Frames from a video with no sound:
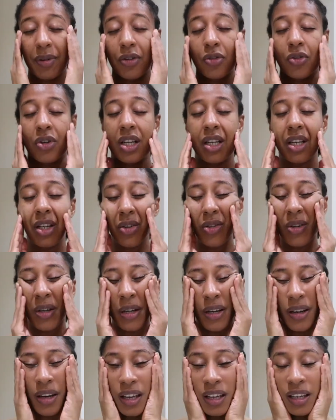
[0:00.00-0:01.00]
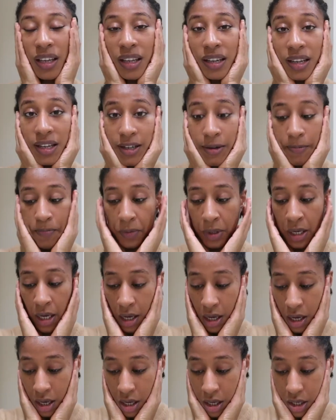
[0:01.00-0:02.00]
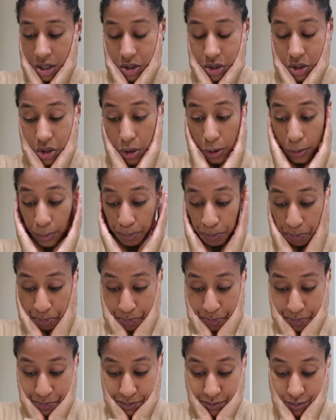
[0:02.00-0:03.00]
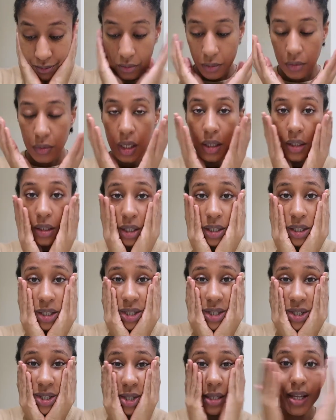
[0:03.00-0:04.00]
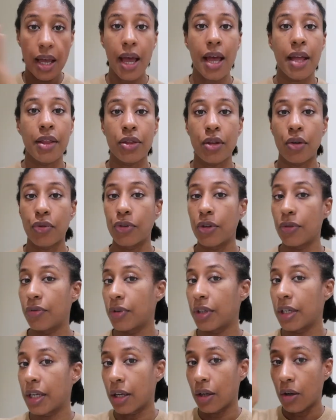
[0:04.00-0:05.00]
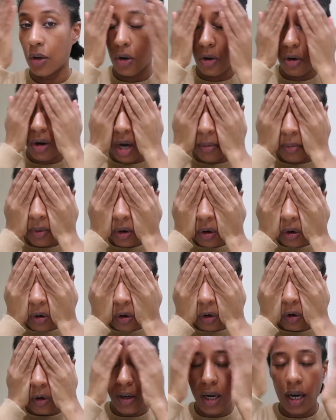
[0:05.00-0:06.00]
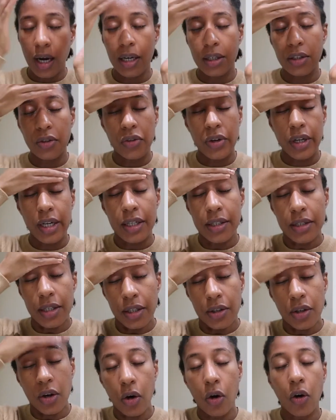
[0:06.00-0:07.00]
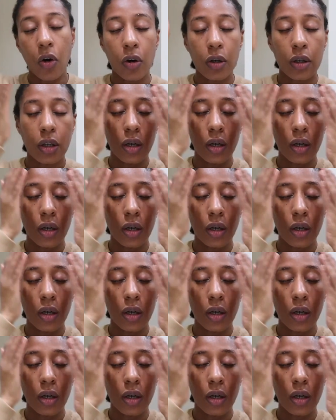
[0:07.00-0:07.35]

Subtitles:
been really, really liking it. So this is the end of the video. I'm all hydrated, all